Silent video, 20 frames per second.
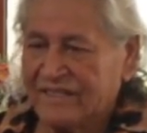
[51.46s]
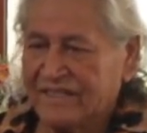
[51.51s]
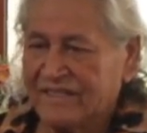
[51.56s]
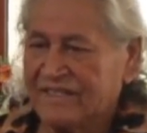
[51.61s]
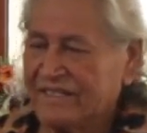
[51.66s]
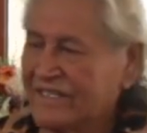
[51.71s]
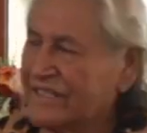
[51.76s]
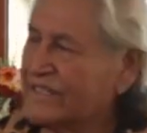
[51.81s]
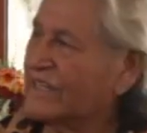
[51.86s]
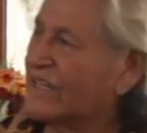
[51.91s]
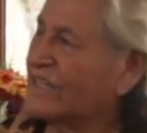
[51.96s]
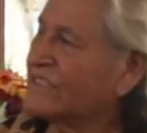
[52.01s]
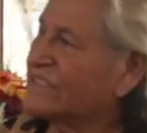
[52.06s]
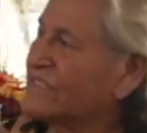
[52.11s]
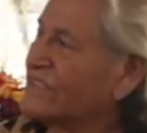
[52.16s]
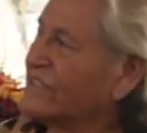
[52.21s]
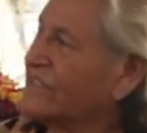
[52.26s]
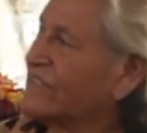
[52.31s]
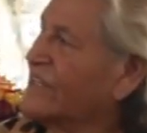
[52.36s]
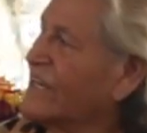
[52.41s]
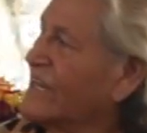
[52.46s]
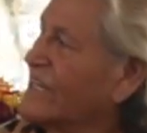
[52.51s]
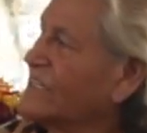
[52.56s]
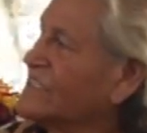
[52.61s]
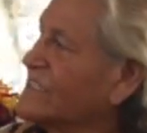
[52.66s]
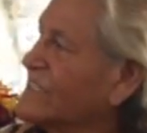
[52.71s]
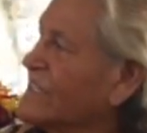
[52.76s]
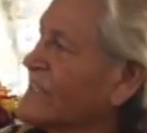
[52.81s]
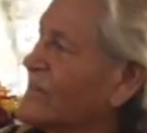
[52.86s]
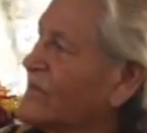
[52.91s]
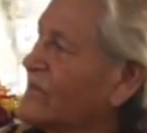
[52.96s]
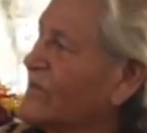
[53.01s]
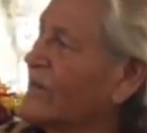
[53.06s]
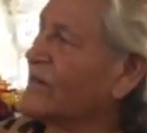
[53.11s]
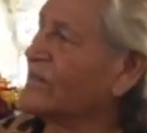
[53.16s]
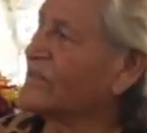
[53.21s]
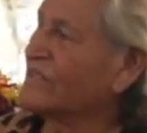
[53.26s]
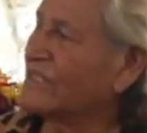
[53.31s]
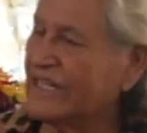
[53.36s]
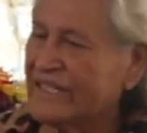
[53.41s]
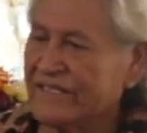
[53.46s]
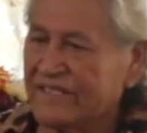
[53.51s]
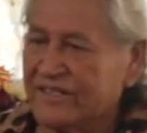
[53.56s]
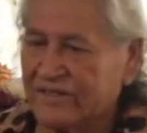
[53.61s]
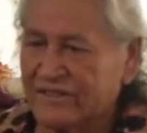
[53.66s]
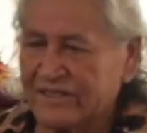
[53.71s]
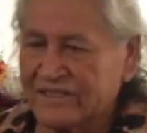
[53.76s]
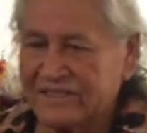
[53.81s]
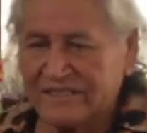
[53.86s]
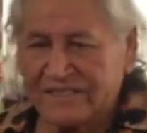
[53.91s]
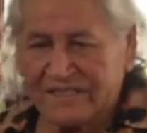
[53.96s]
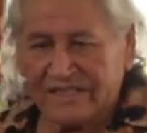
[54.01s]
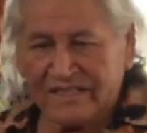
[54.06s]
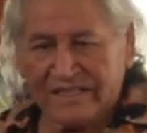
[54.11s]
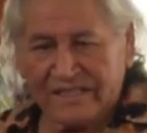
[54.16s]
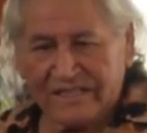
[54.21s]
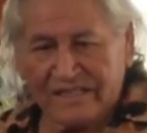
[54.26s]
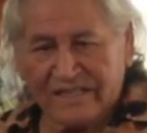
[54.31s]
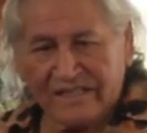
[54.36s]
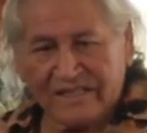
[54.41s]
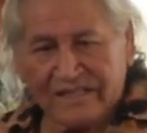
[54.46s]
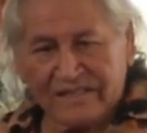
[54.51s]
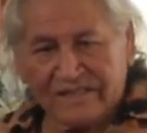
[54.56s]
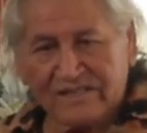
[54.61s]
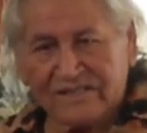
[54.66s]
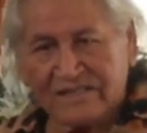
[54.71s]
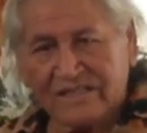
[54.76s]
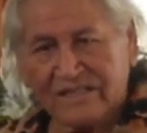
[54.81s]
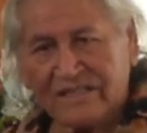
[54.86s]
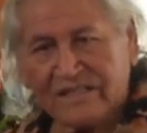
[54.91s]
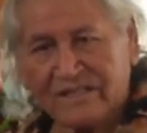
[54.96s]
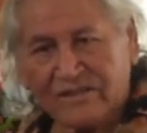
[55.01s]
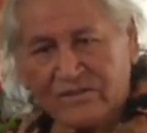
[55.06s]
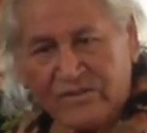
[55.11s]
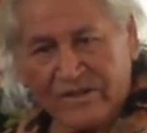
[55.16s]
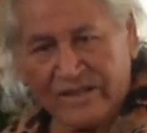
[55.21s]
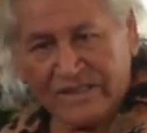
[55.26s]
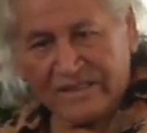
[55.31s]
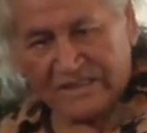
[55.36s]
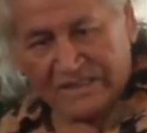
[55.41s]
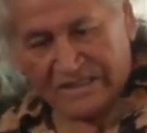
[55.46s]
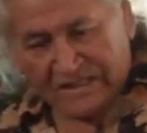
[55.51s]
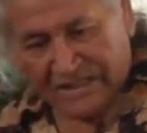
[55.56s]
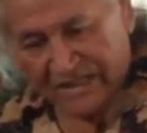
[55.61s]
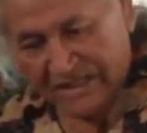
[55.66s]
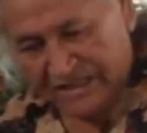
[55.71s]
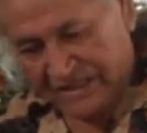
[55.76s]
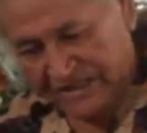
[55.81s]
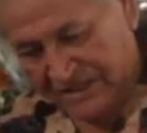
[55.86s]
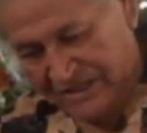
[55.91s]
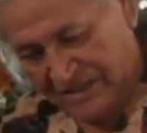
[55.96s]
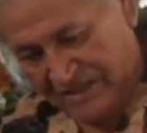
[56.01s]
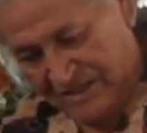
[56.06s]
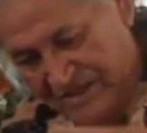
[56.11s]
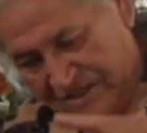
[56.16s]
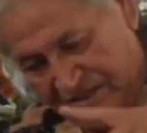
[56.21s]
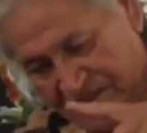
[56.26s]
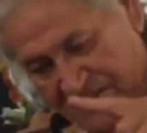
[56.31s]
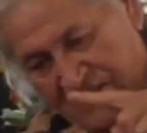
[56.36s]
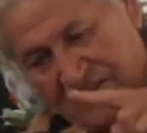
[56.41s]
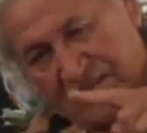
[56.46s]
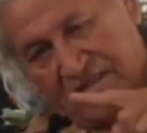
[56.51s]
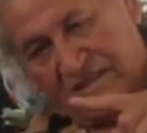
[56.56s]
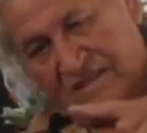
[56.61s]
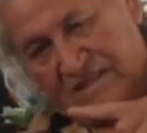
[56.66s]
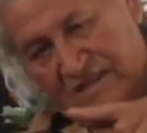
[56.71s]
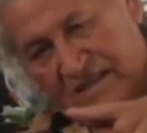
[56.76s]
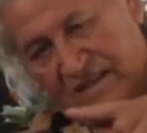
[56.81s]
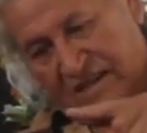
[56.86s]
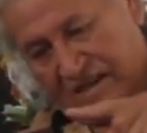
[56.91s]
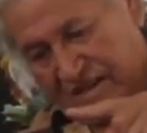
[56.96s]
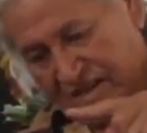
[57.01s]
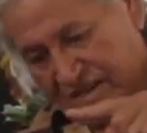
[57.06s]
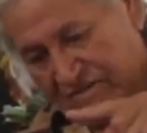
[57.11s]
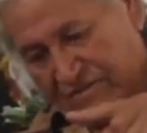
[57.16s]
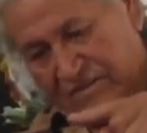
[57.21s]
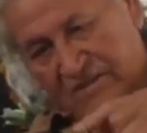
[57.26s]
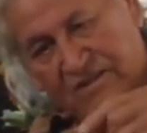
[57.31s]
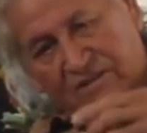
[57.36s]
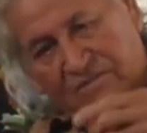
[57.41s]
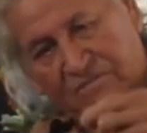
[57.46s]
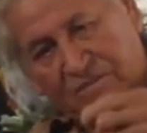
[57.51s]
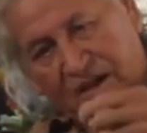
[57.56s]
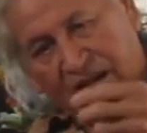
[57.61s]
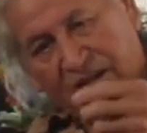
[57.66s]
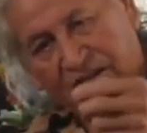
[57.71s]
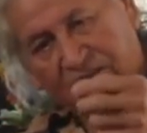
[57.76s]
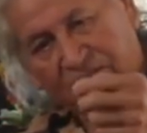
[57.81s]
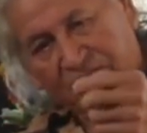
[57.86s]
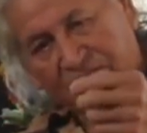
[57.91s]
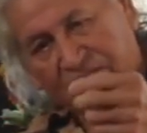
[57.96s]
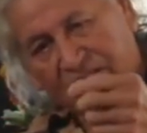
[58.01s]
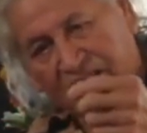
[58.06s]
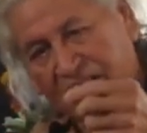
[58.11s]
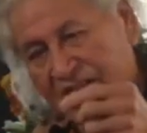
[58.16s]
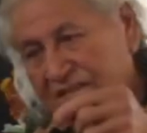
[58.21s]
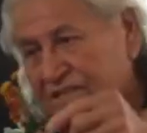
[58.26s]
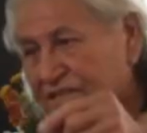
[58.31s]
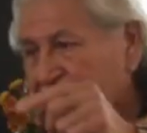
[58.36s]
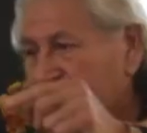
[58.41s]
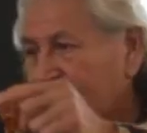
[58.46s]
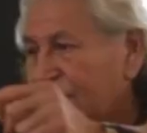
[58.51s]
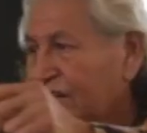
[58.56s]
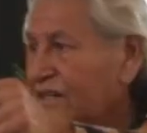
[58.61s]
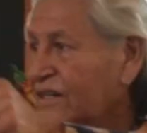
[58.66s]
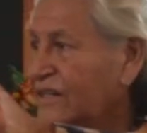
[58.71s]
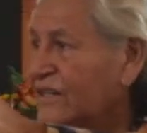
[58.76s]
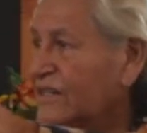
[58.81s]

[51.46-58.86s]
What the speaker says: And then as they're dancing around, they notice there's little red sticks this high with tobacco ties on.